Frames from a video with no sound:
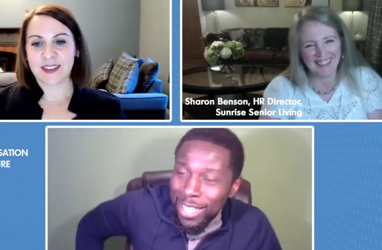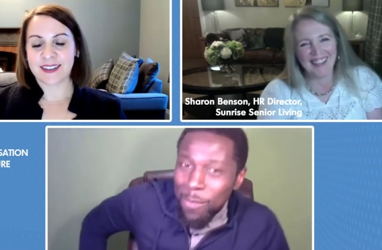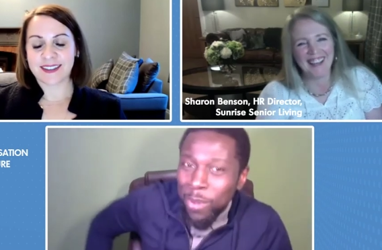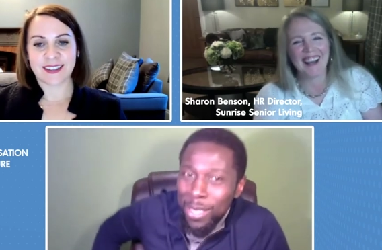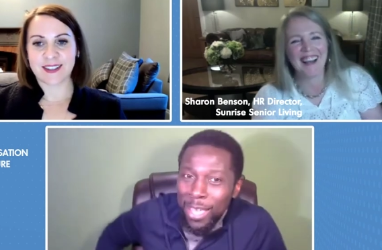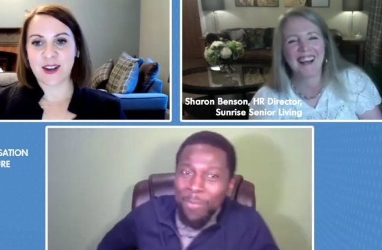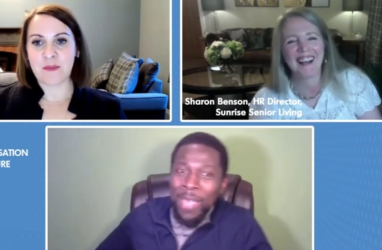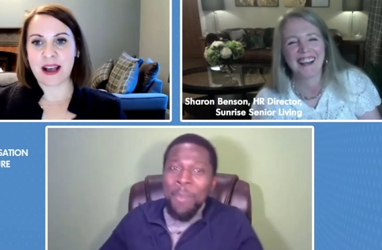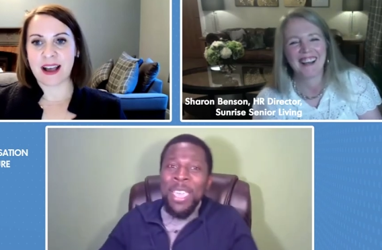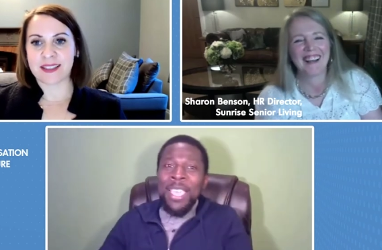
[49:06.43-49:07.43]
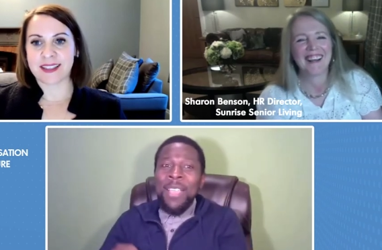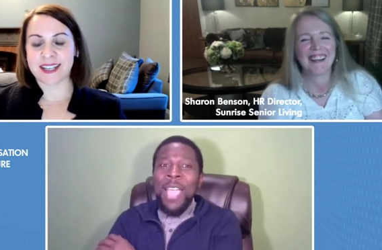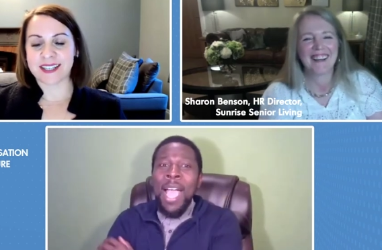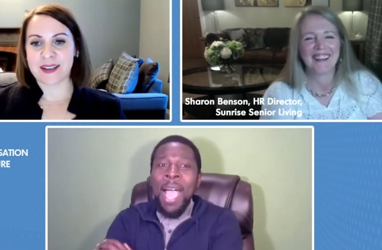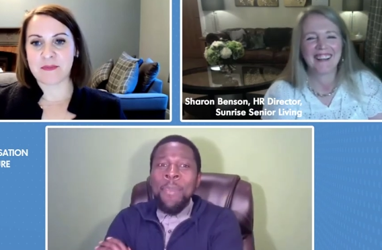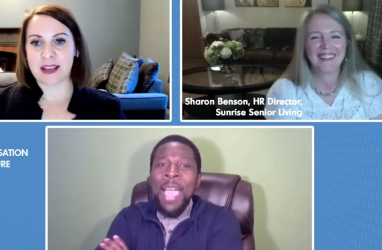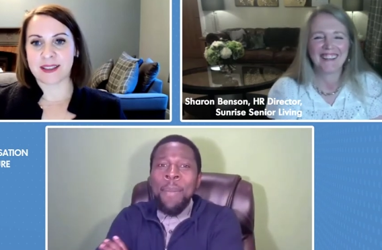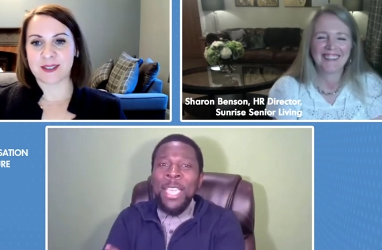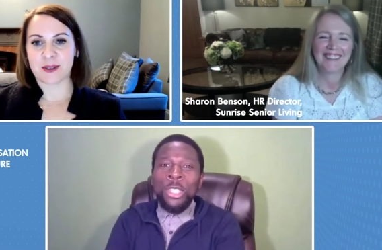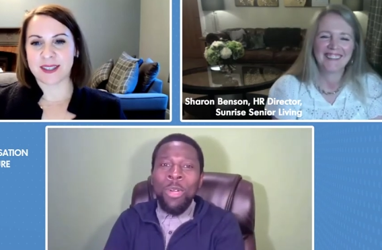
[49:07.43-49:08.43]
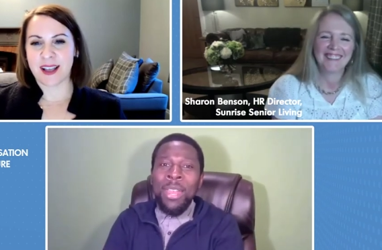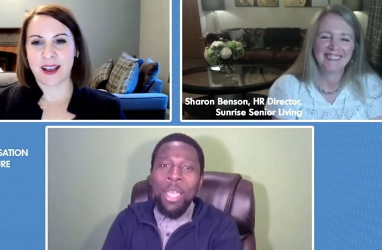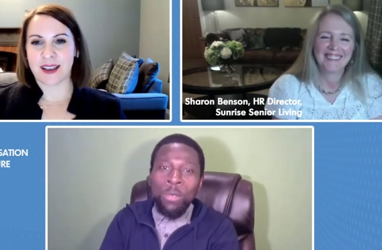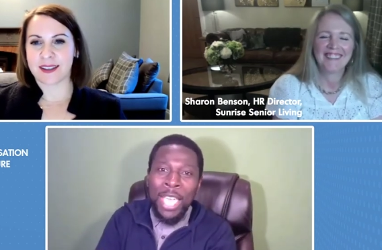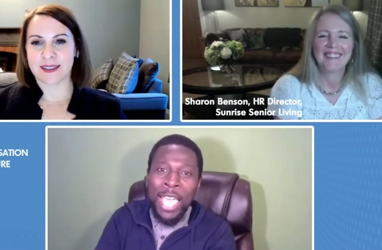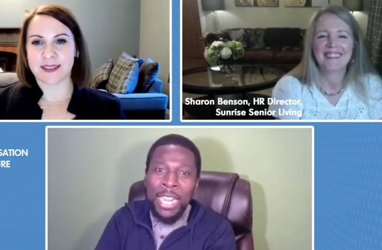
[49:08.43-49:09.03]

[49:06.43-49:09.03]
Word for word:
Speaker 1: That's not maths, does it? science?